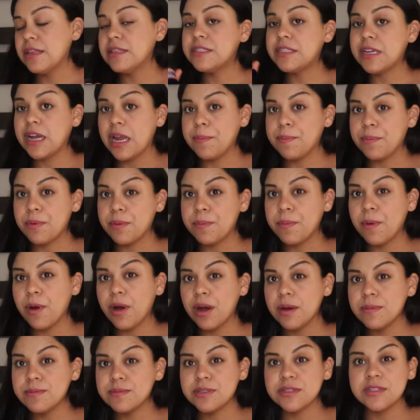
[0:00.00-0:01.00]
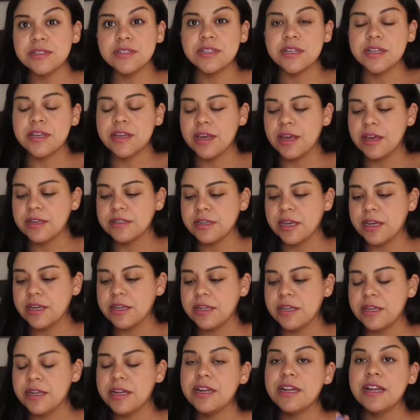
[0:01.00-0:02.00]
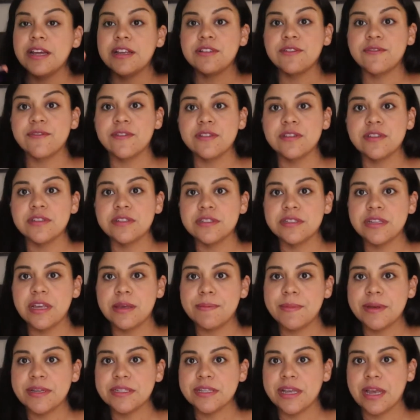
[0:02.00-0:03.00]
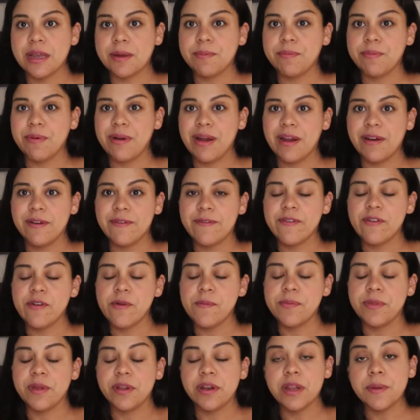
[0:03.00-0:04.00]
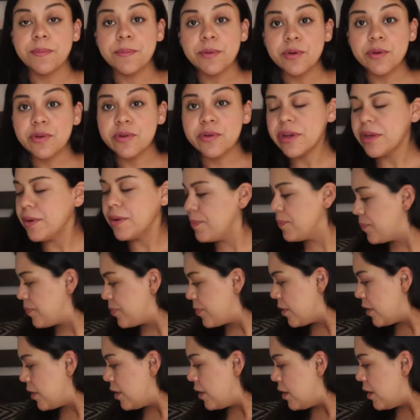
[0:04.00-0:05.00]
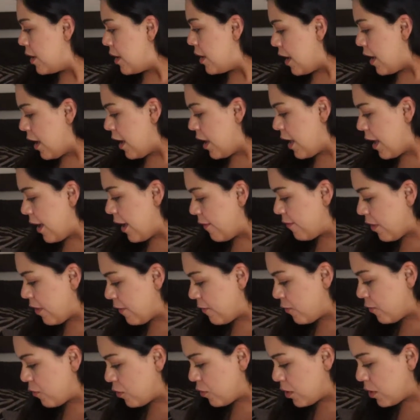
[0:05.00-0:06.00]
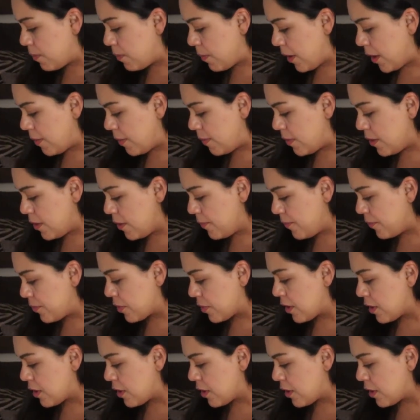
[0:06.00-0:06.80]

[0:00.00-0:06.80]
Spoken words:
Diaper Balm, just in case I need it. It's from the same exact brand from the Nipple cream. I have that for the baby.